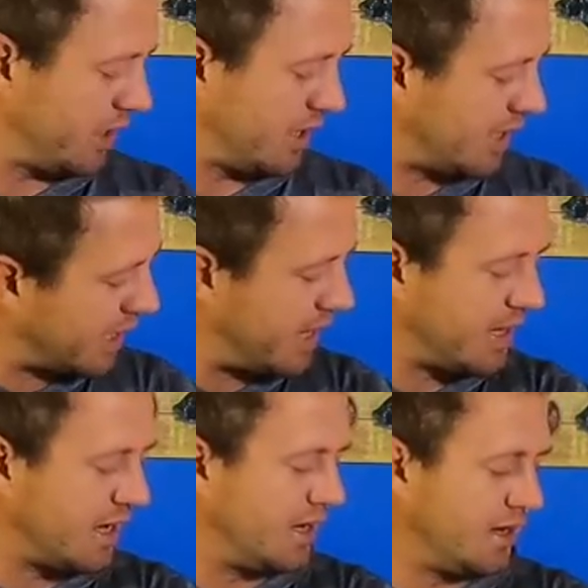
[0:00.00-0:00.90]
like a gray
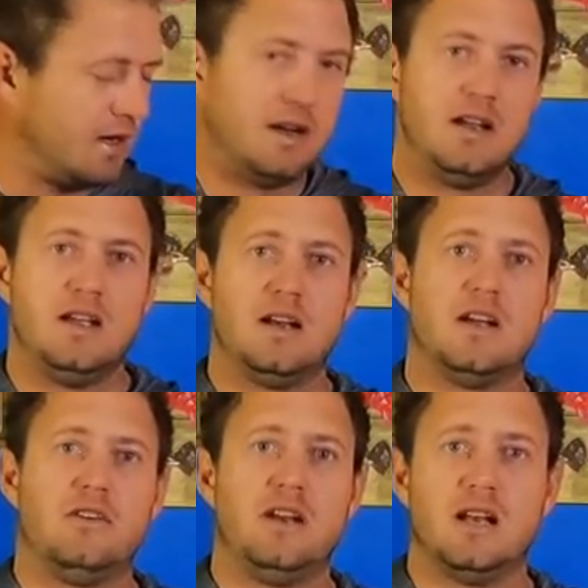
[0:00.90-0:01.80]
color, and I
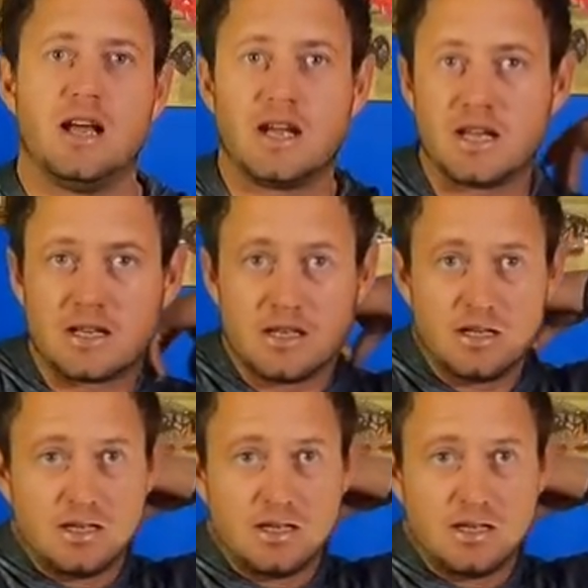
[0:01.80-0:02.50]
really like it.